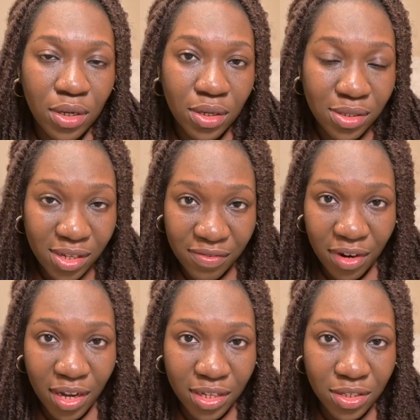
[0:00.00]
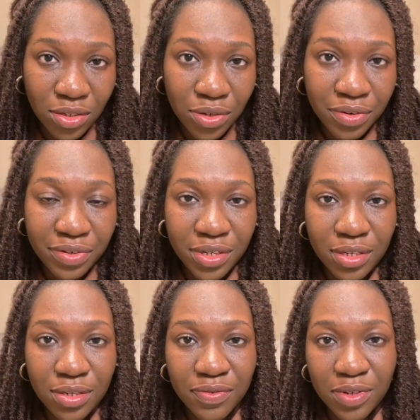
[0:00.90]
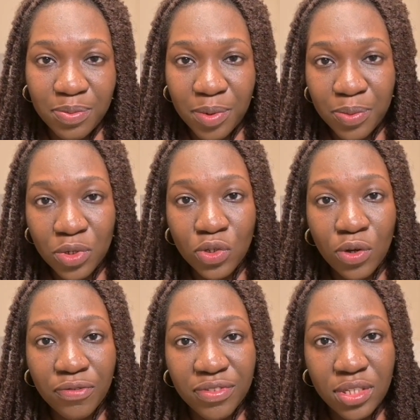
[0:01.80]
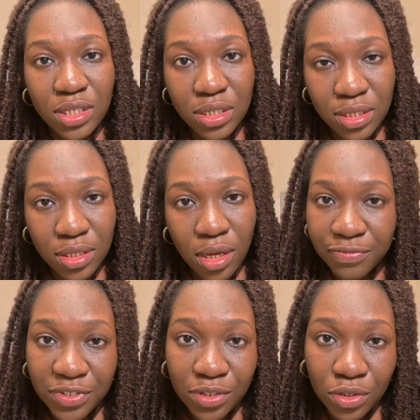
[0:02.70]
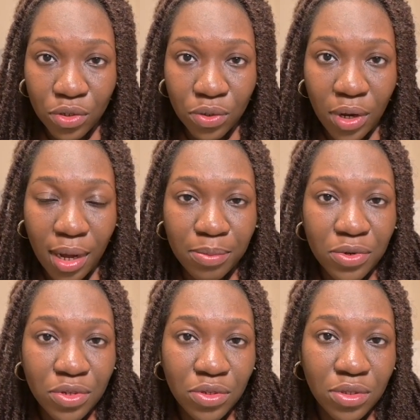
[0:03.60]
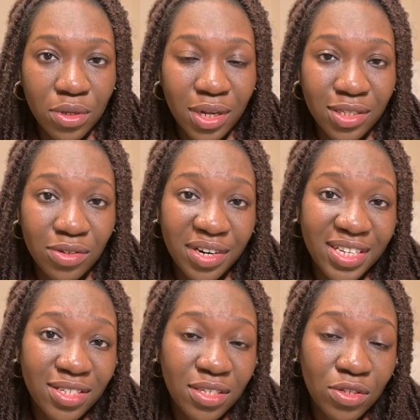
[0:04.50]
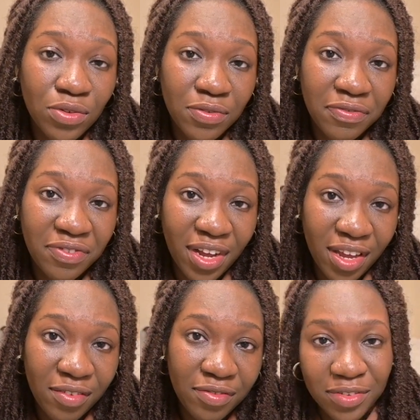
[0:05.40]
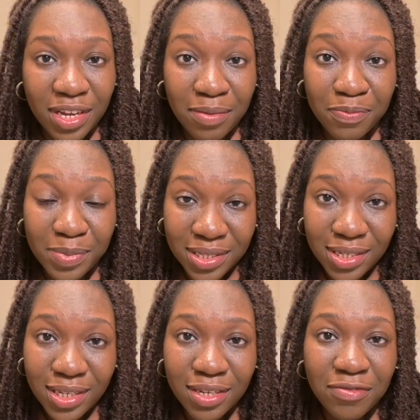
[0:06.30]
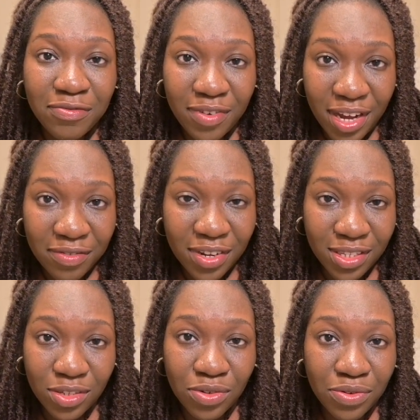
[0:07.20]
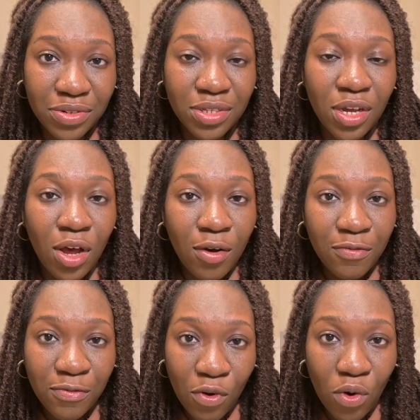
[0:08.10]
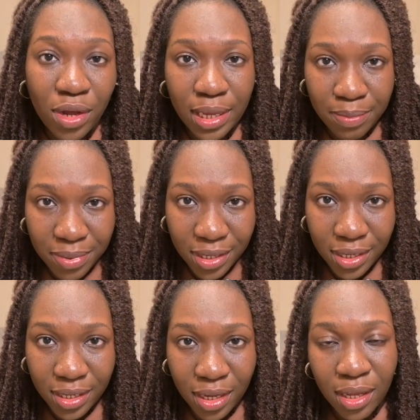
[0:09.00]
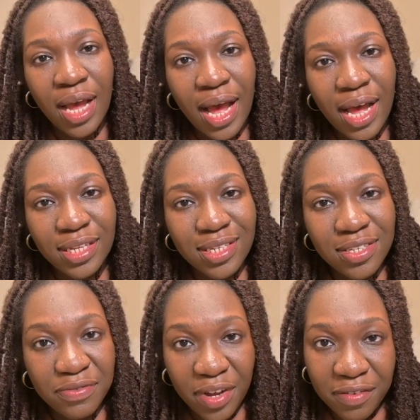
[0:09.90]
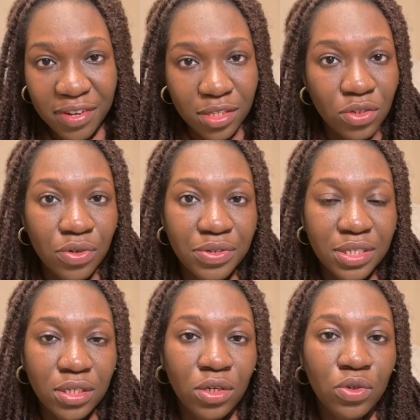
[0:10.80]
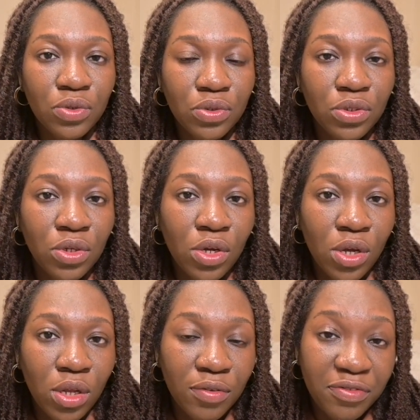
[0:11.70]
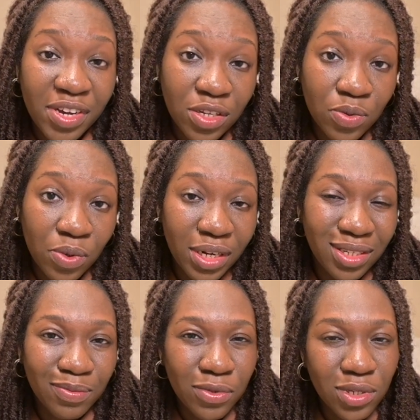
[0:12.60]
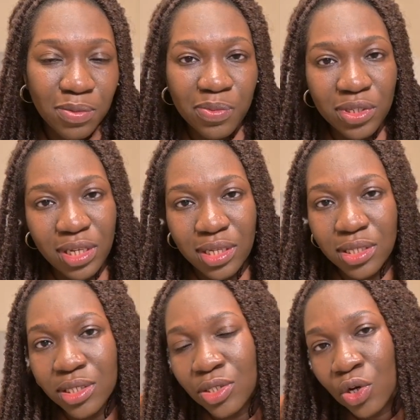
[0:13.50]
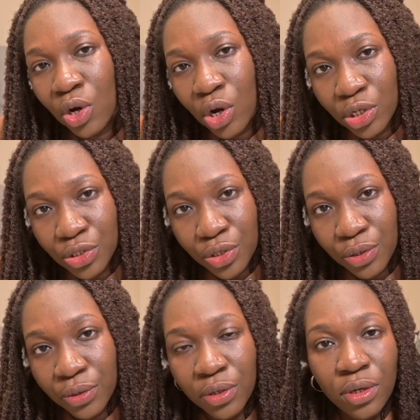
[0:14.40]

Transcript: several categories. For the purpose of this video, I'm going to categorize it into 5. There are basically 5 categories for a beginner, and these 5 categories include: the first one and the most important is your audio,